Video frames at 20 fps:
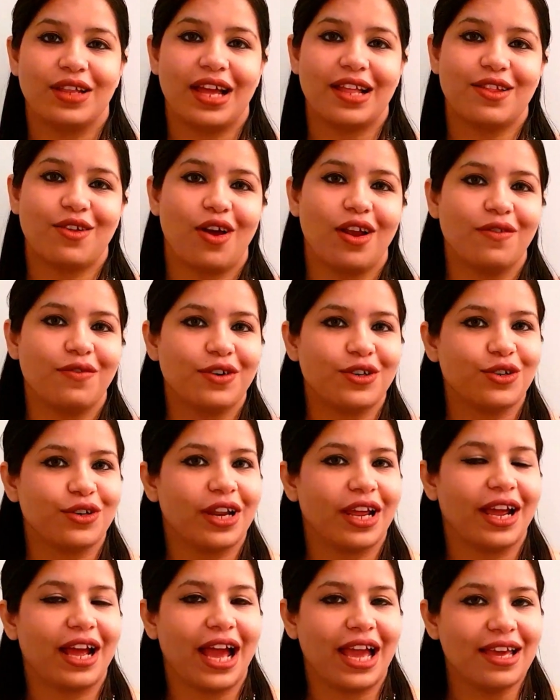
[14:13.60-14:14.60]
that's all for
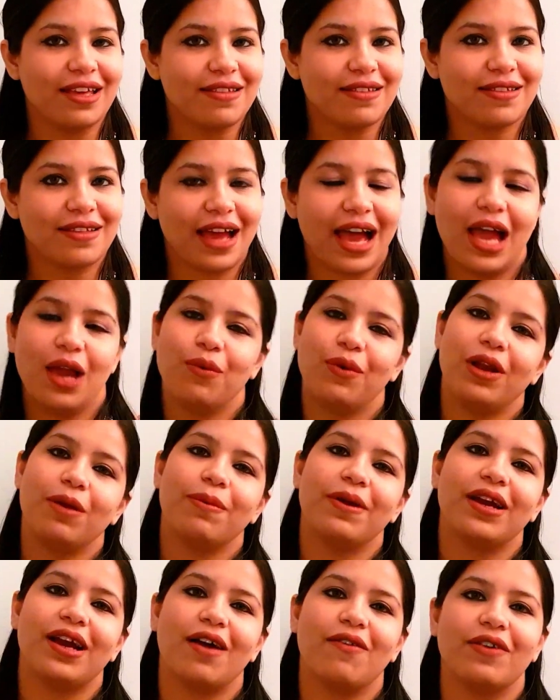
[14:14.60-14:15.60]
today, guys. I will
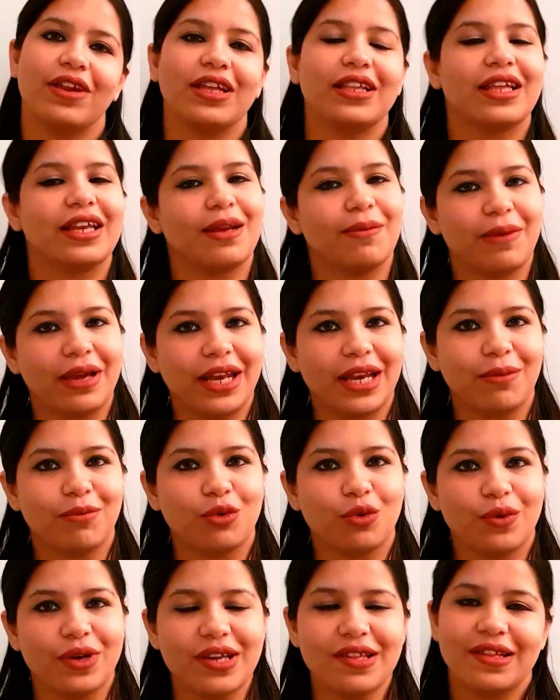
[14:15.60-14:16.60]
be covering the remaining
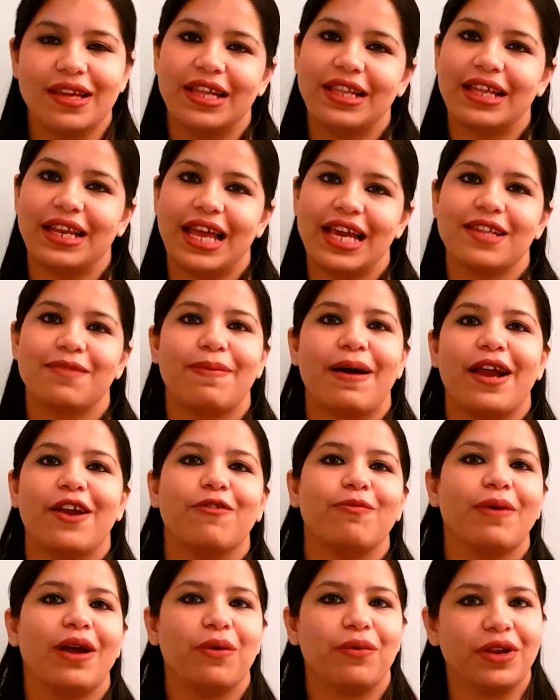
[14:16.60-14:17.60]
movies in the next part
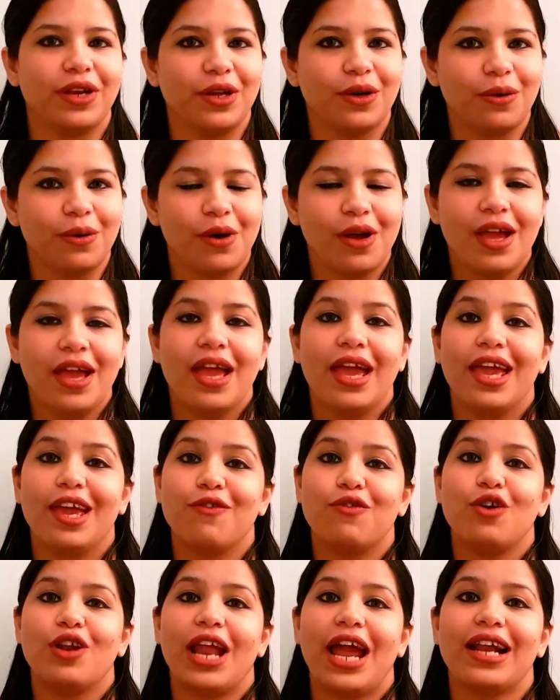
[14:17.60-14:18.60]
of my video.
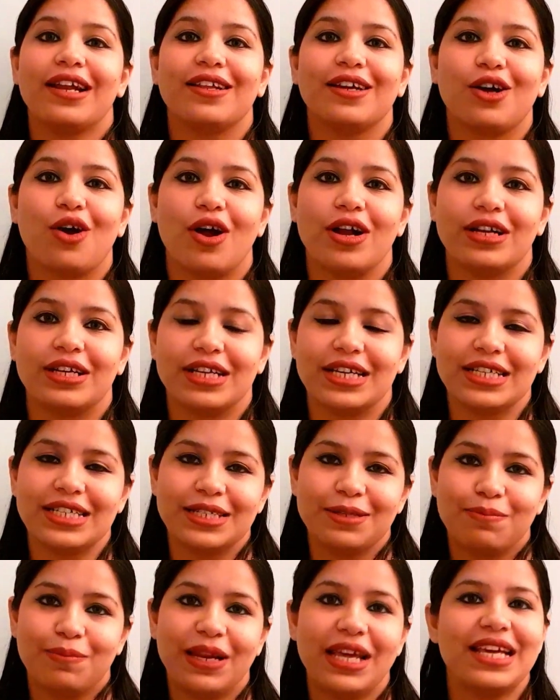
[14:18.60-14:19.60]
If you like the
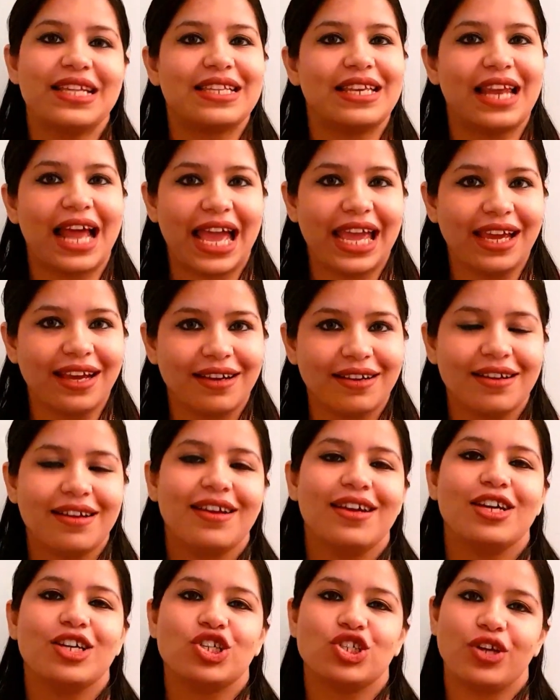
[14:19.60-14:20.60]
content, please like,
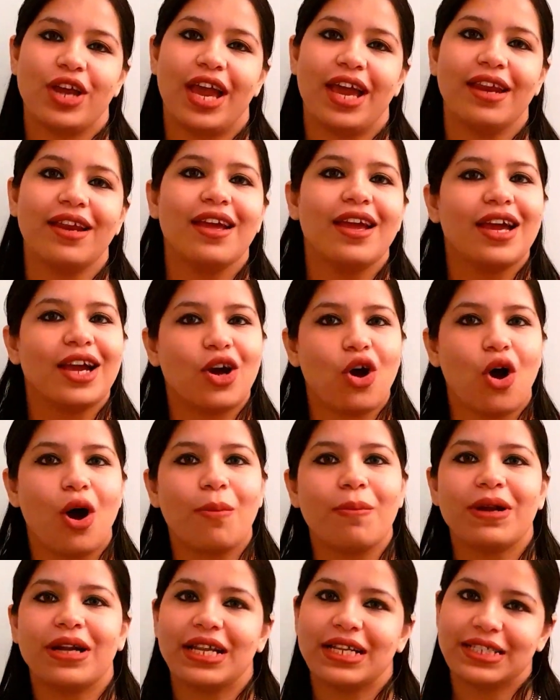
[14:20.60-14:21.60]
share,
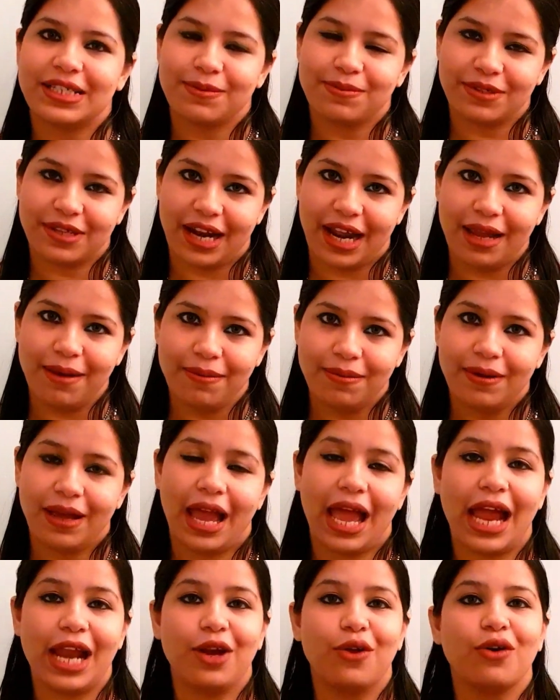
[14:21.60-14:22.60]
comment and subscribe.
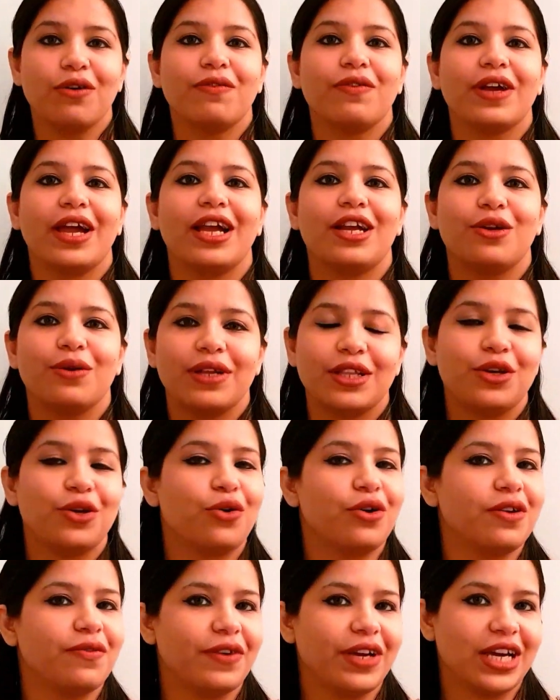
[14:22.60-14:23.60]
And don't forget to hit the
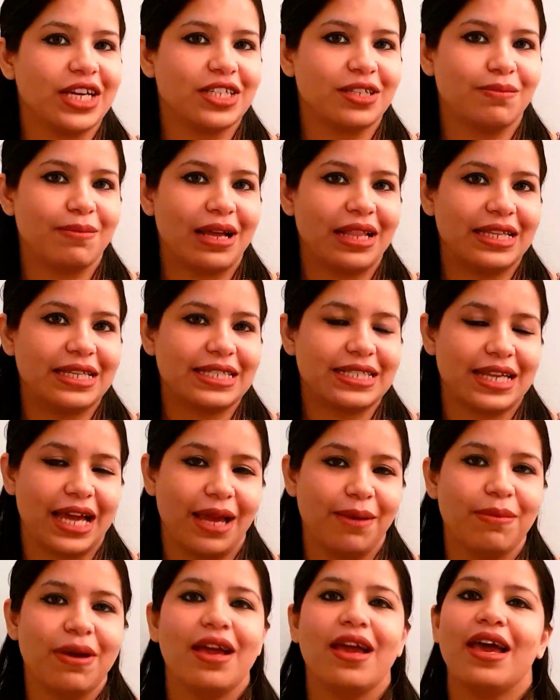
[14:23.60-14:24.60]
notification bell this
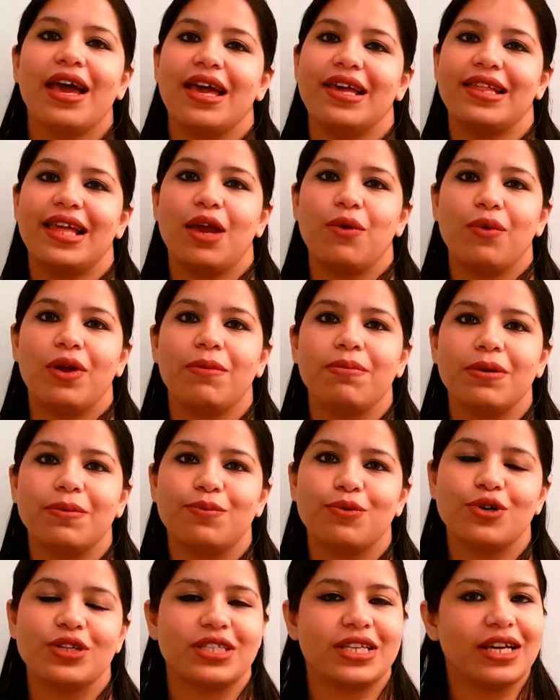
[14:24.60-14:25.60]
time, as I will be
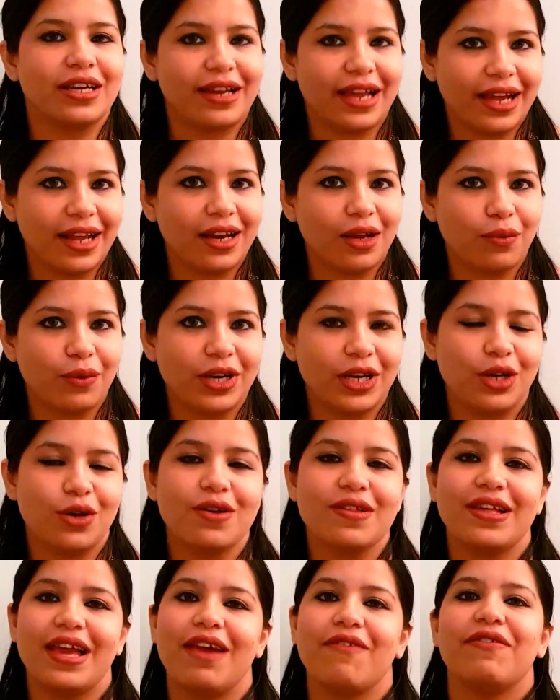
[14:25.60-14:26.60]
posting regular
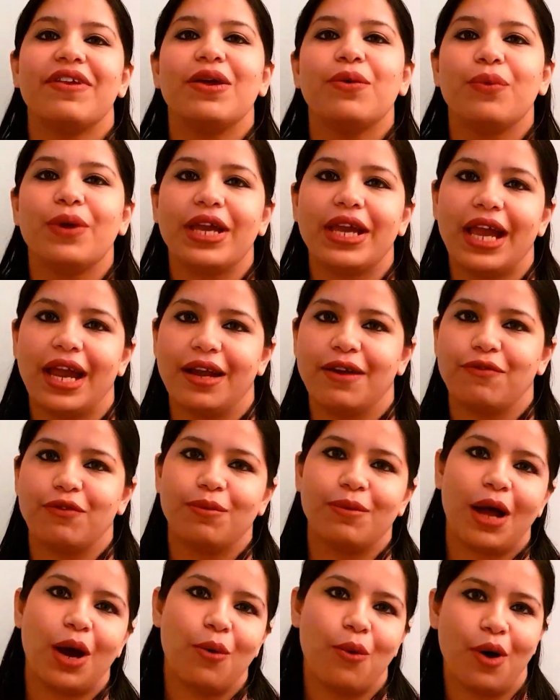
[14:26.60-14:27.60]
videos every weekend
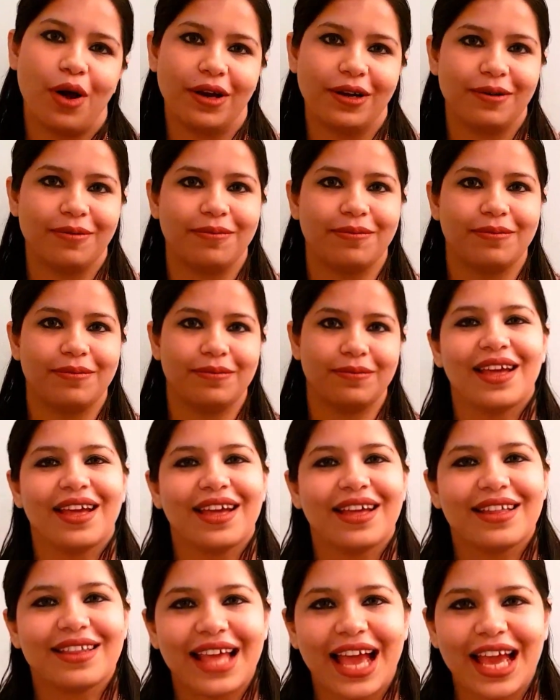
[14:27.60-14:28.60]
from now on.
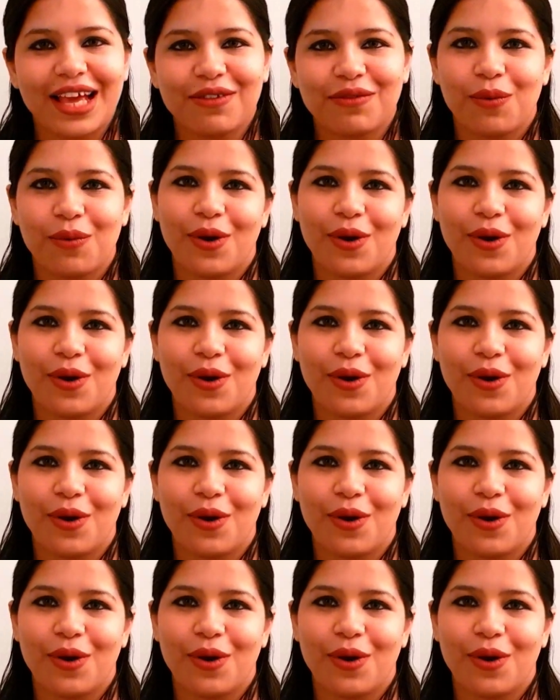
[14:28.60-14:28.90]
Thanks for